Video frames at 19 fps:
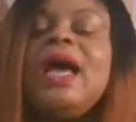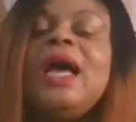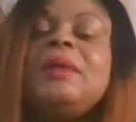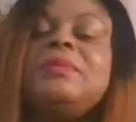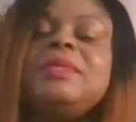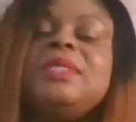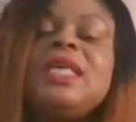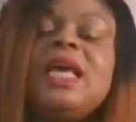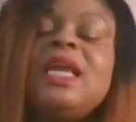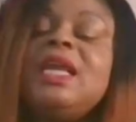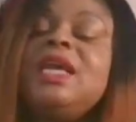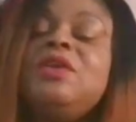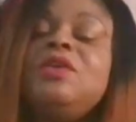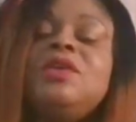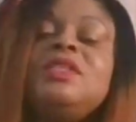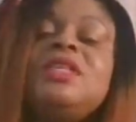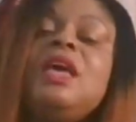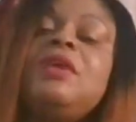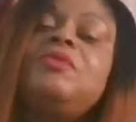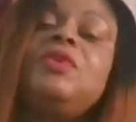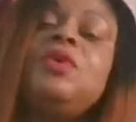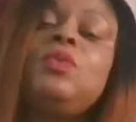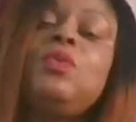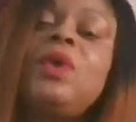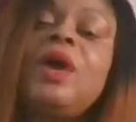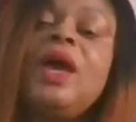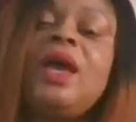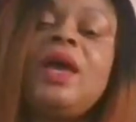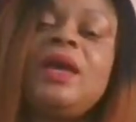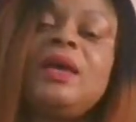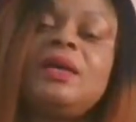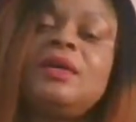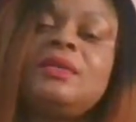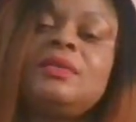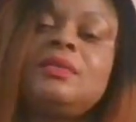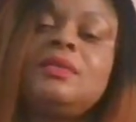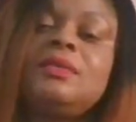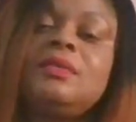I'm telling you, it's
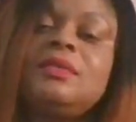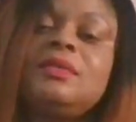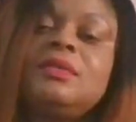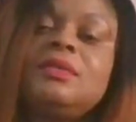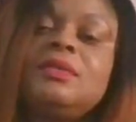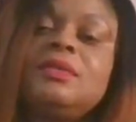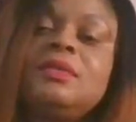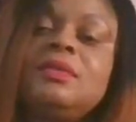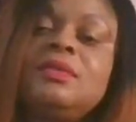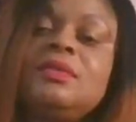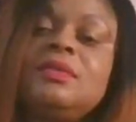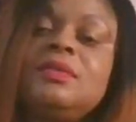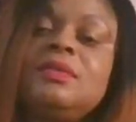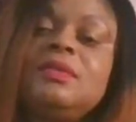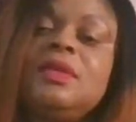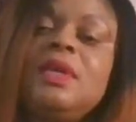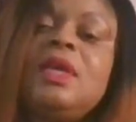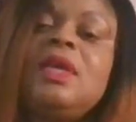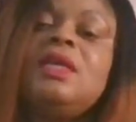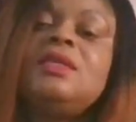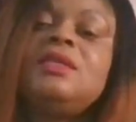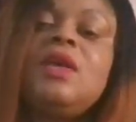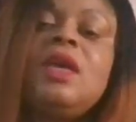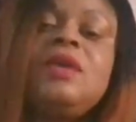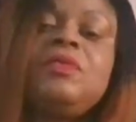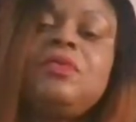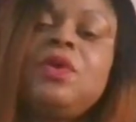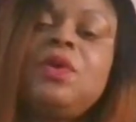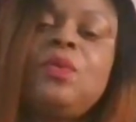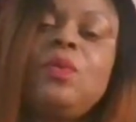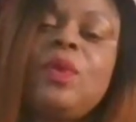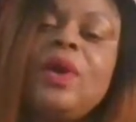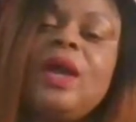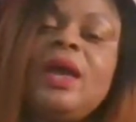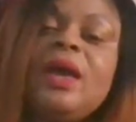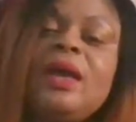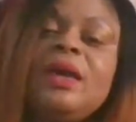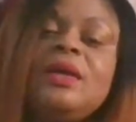everywhere. It's
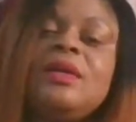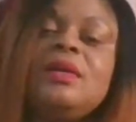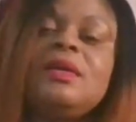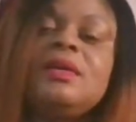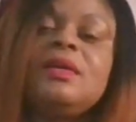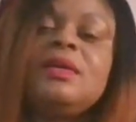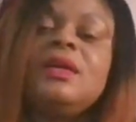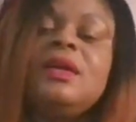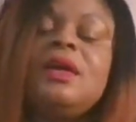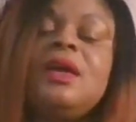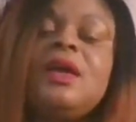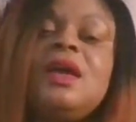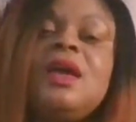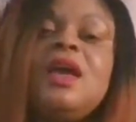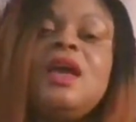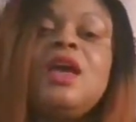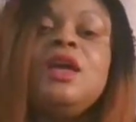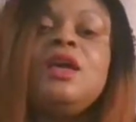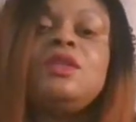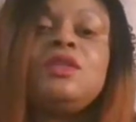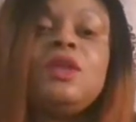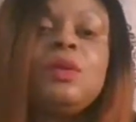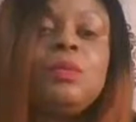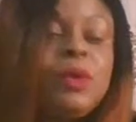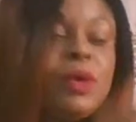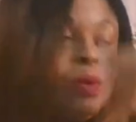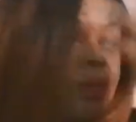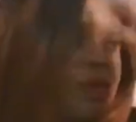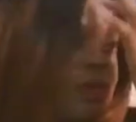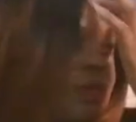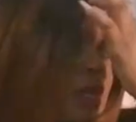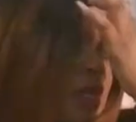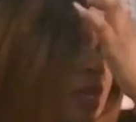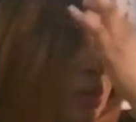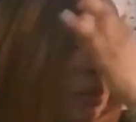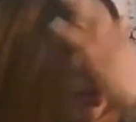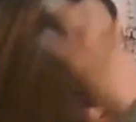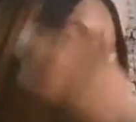everywhere. Somebody was
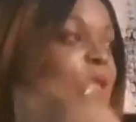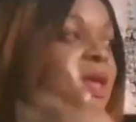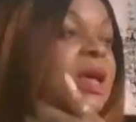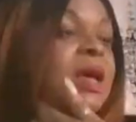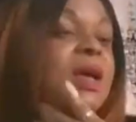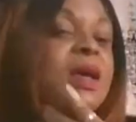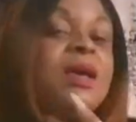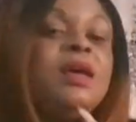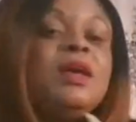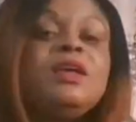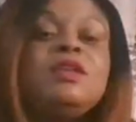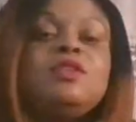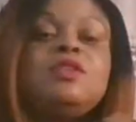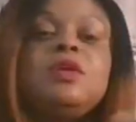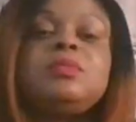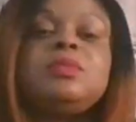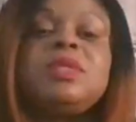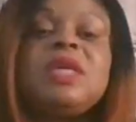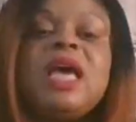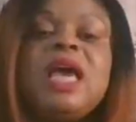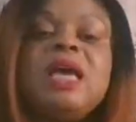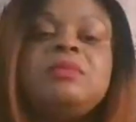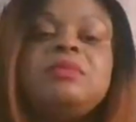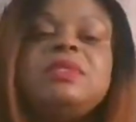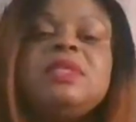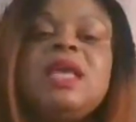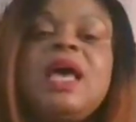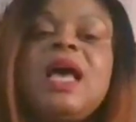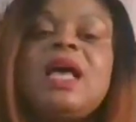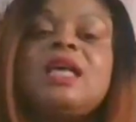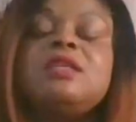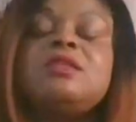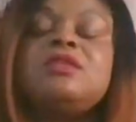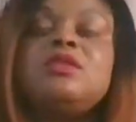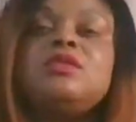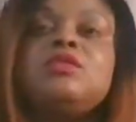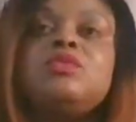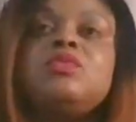telling me that sometimes
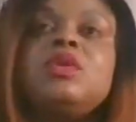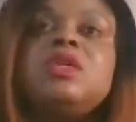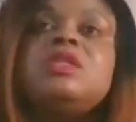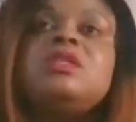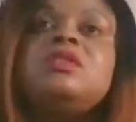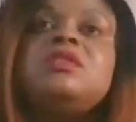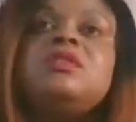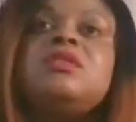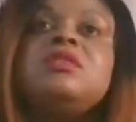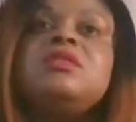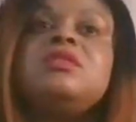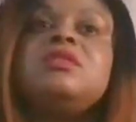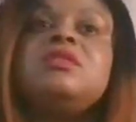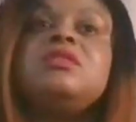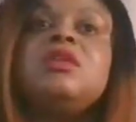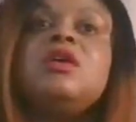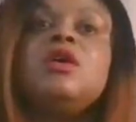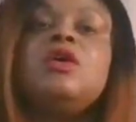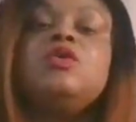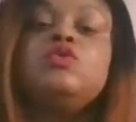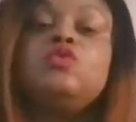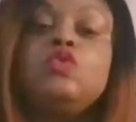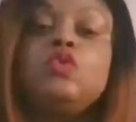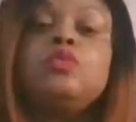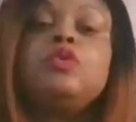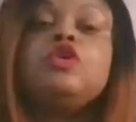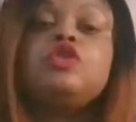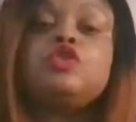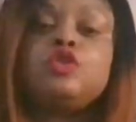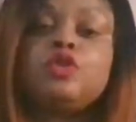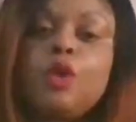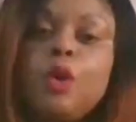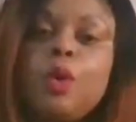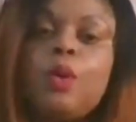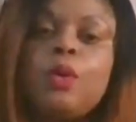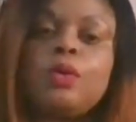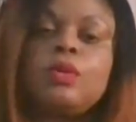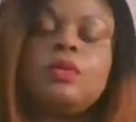they ask those questions to be
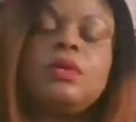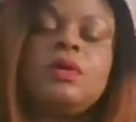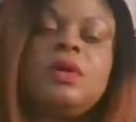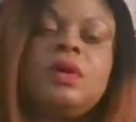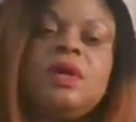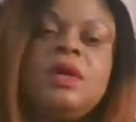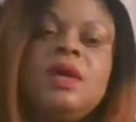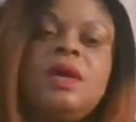sure.